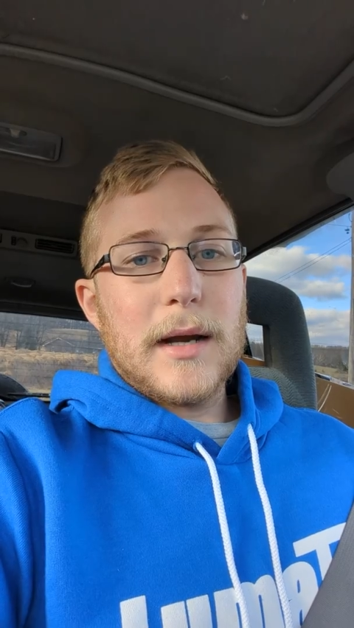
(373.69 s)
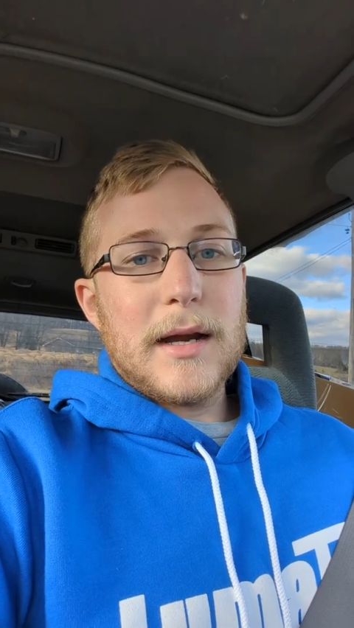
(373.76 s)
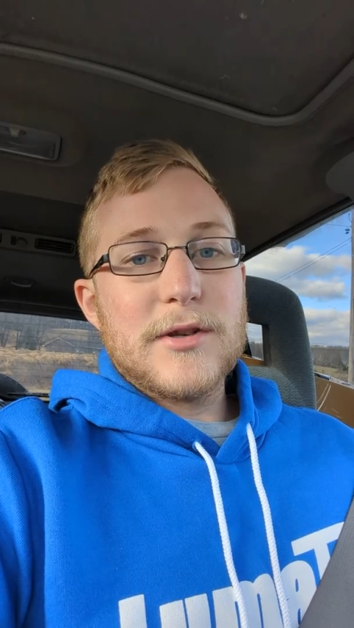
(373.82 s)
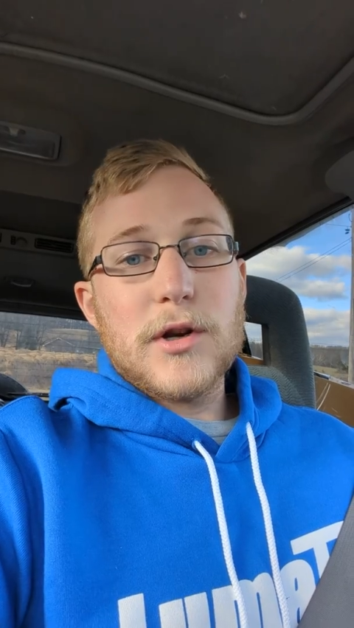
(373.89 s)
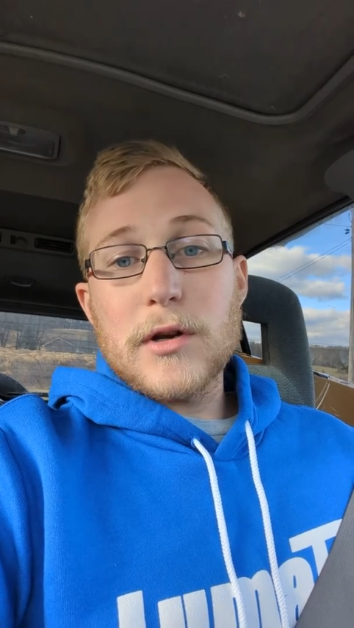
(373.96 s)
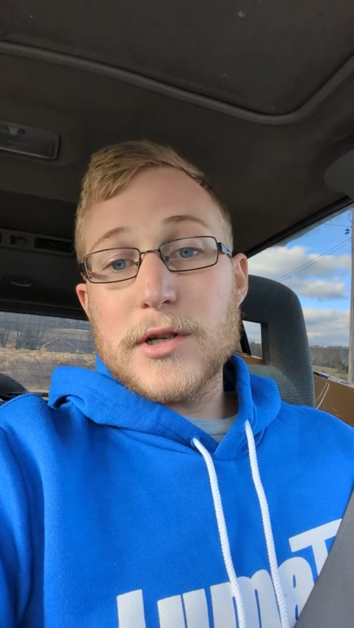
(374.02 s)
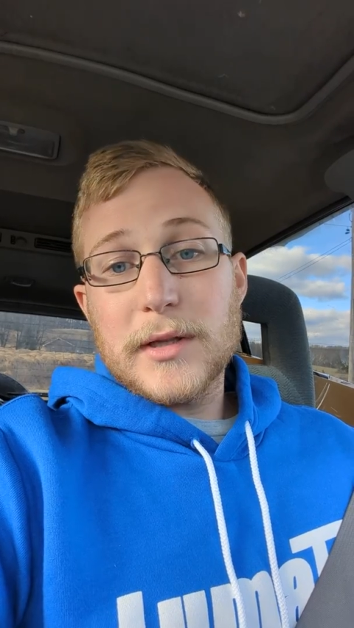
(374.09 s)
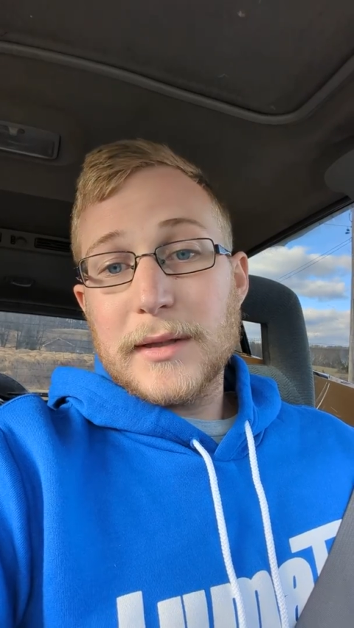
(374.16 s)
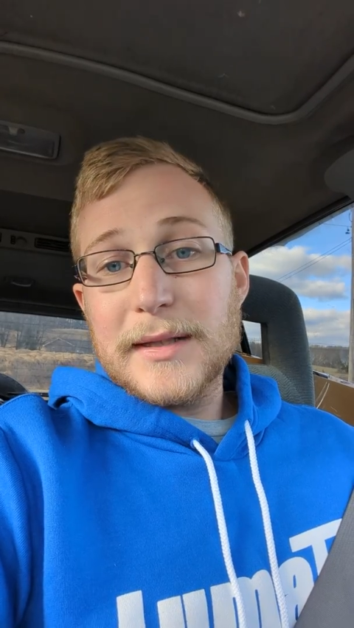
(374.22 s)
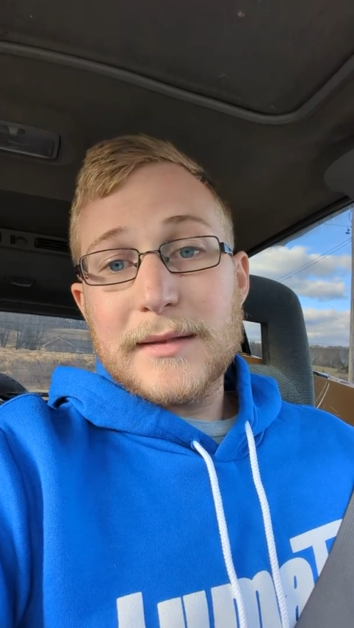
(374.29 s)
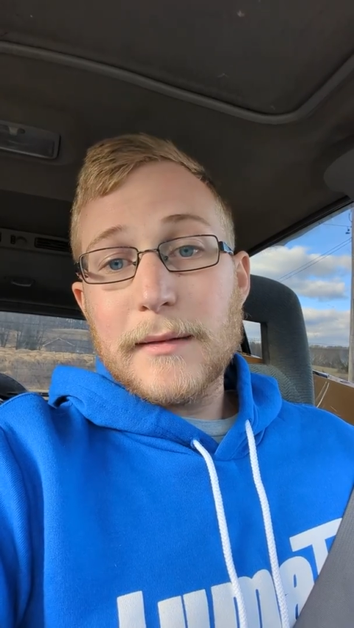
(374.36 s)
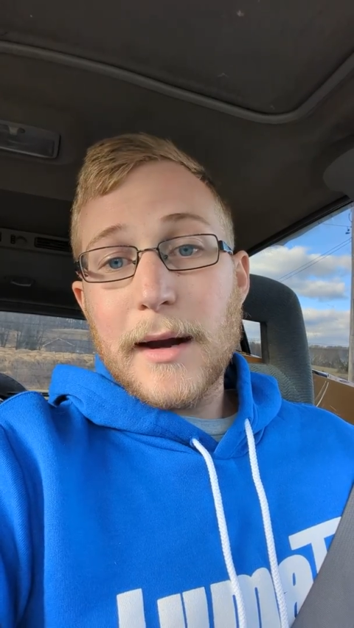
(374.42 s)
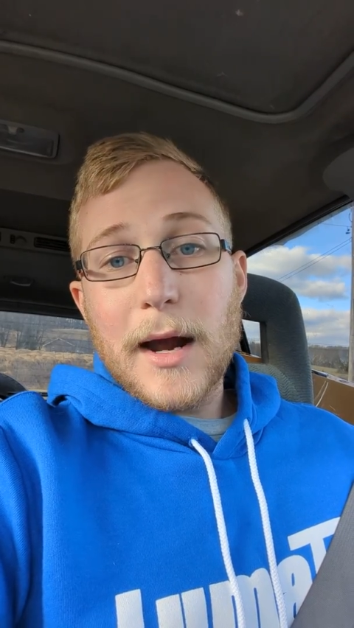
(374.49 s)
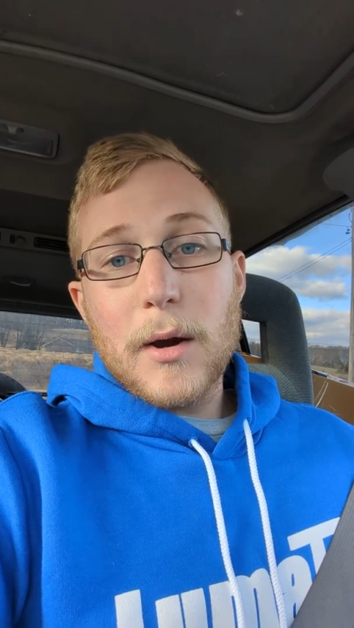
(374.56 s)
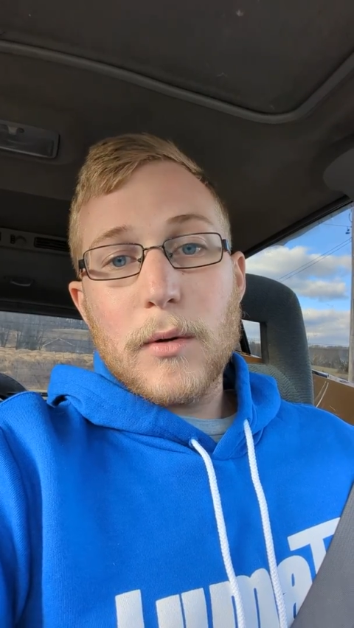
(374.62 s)
I charge at least
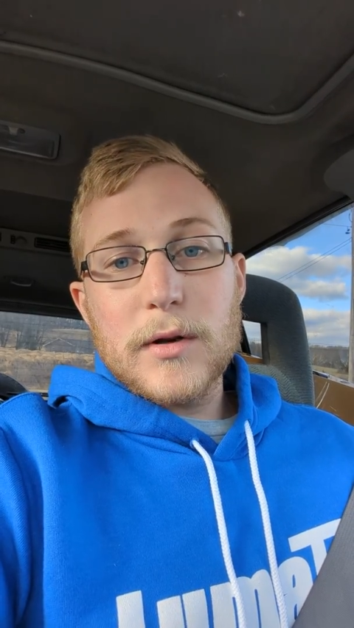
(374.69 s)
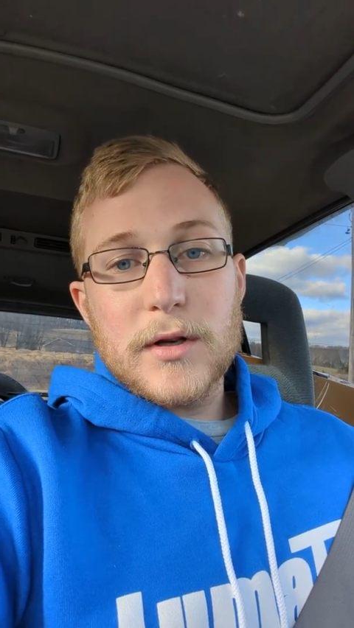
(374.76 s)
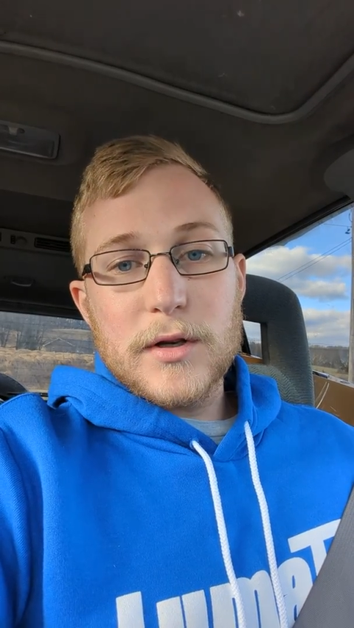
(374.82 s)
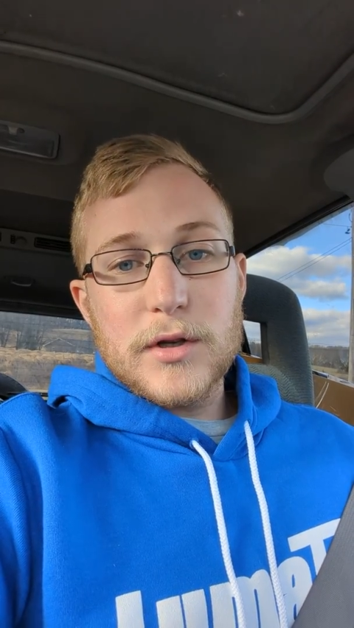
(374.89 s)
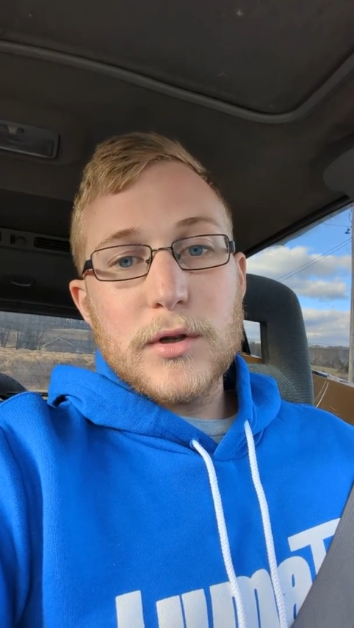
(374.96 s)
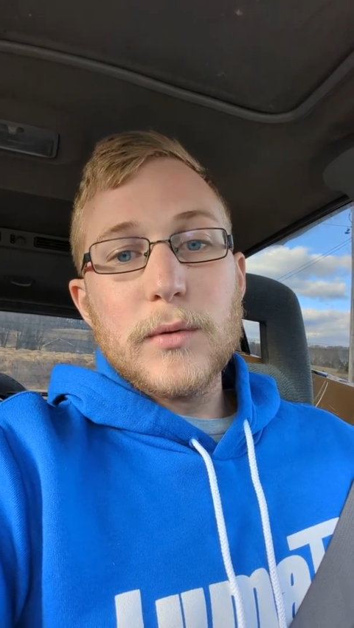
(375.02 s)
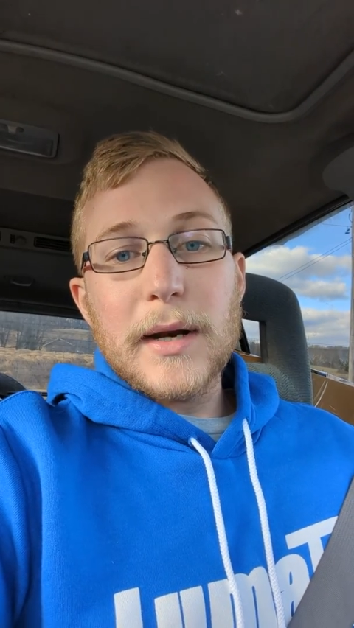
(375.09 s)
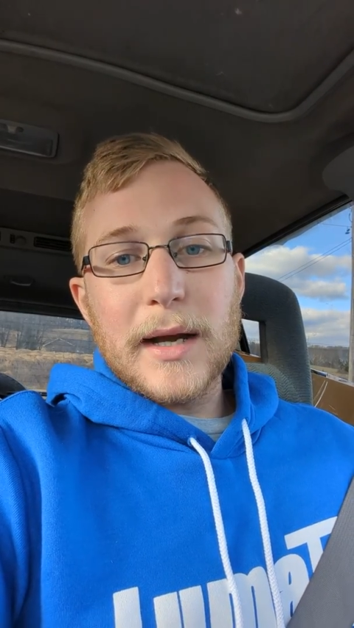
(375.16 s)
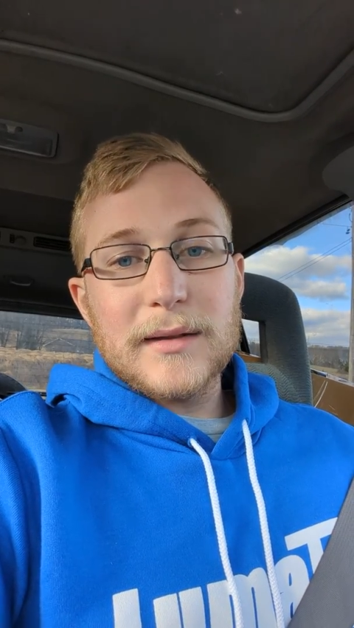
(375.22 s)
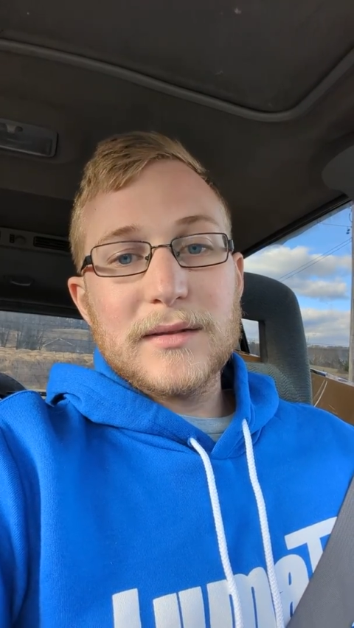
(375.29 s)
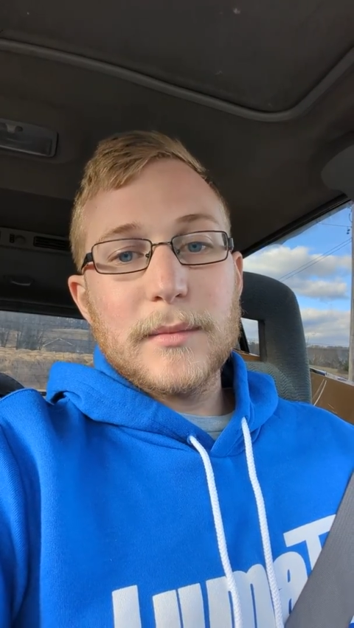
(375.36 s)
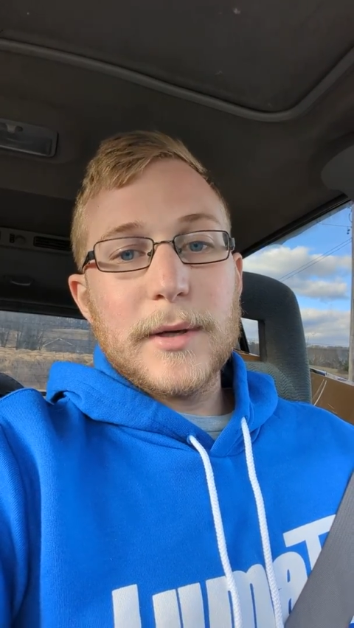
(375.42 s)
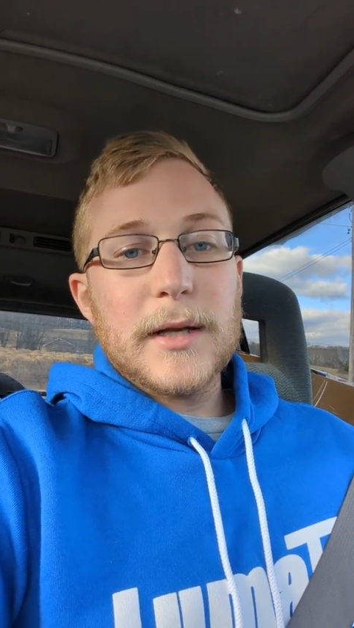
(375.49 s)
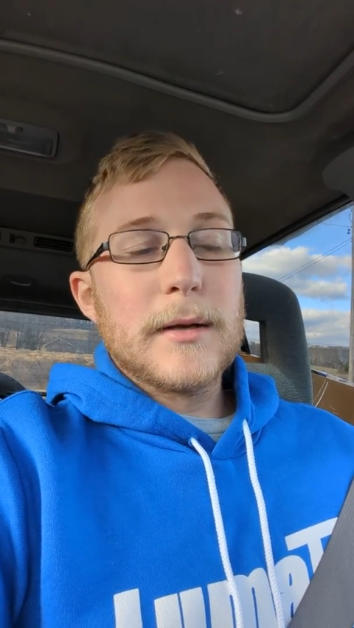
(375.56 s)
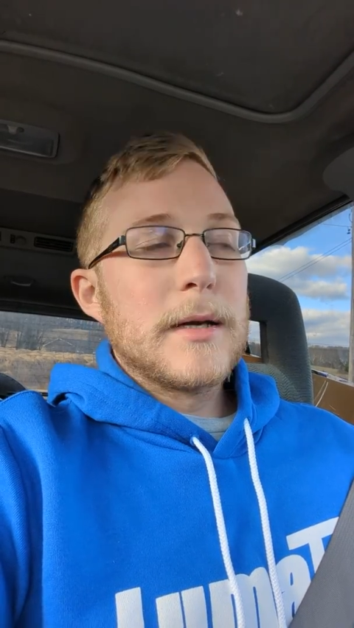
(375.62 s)
an hour to do an
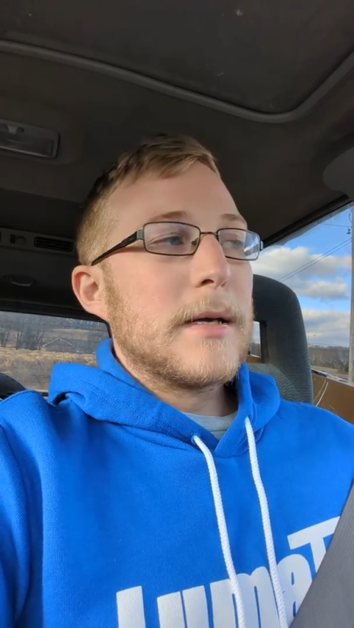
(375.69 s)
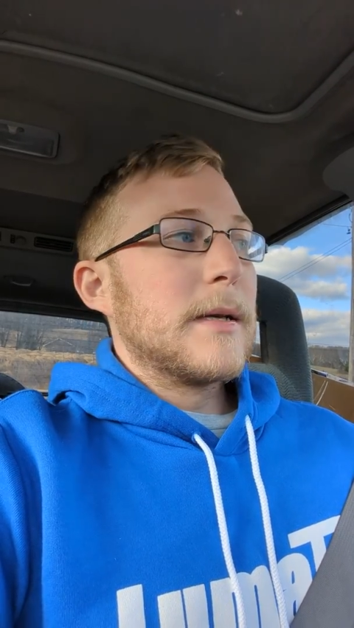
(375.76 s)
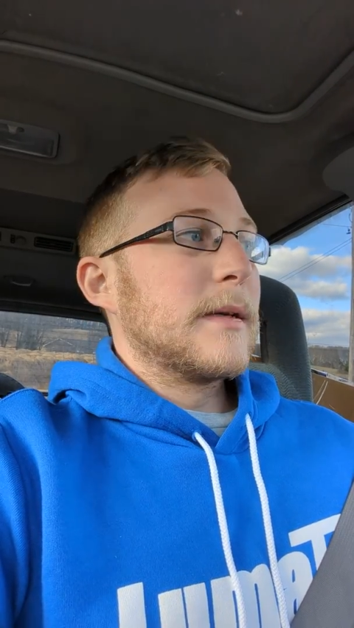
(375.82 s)
estimate.